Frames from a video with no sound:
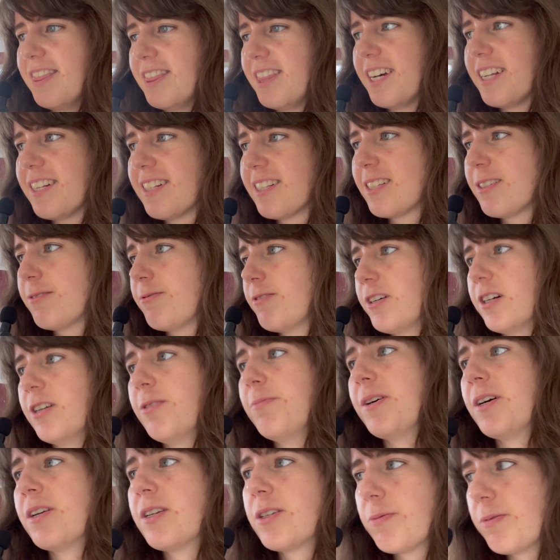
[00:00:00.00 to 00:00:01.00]
that's very
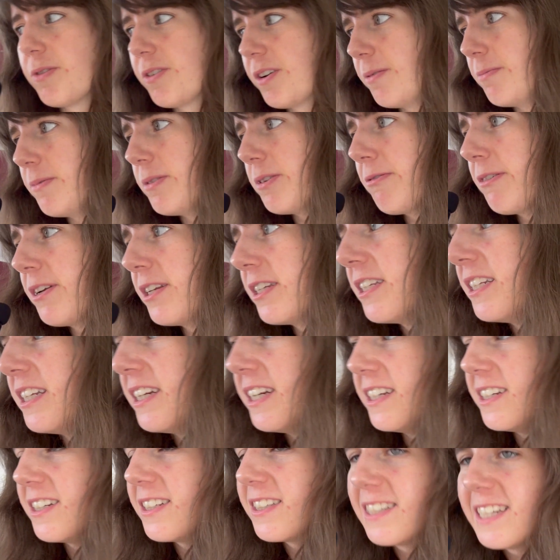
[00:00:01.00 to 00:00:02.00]
much what I'm doing
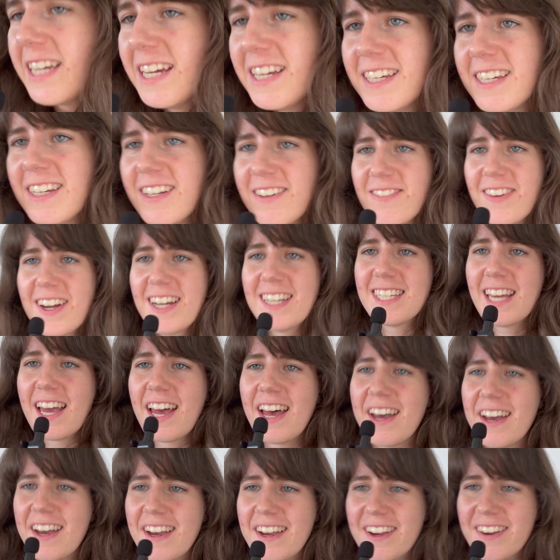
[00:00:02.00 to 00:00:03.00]
today, just taking my
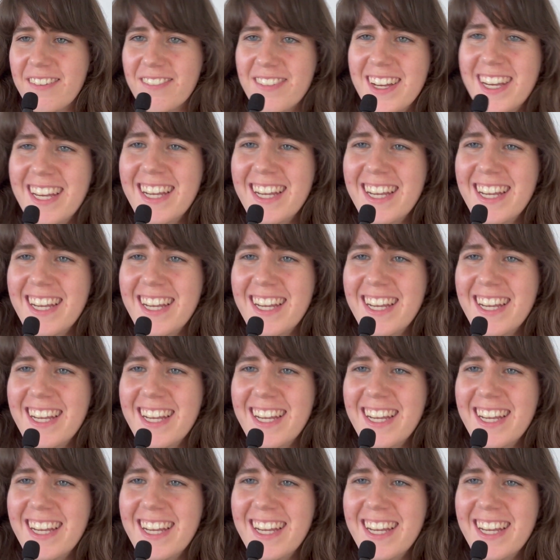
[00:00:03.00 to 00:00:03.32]
time.